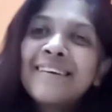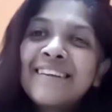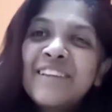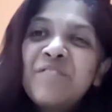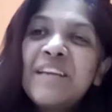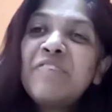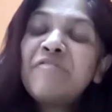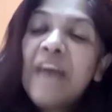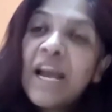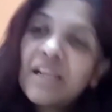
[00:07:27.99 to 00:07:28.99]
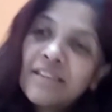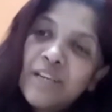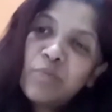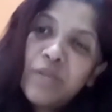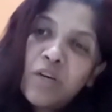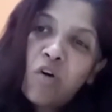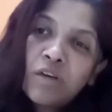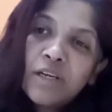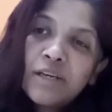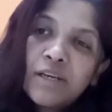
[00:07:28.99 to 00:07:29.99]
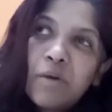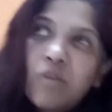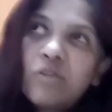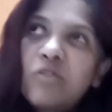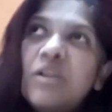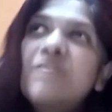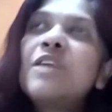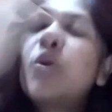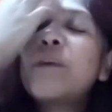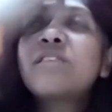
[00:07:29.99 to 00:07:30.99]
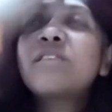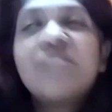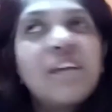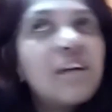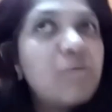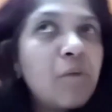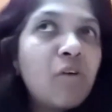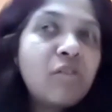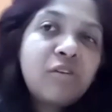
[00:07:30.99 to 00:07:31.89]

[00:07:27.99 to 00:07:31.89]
the very fact that we're talking about or even questioning about,